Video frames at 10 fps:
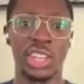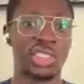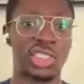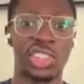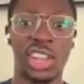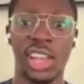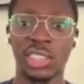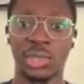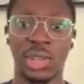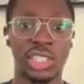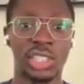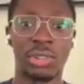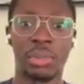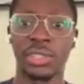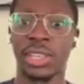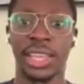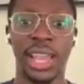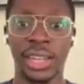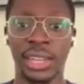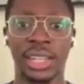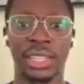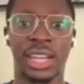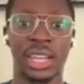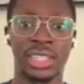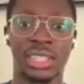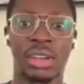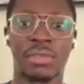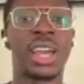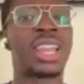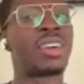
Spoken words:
here's a chance to actually represent Canada and that kind of stuff.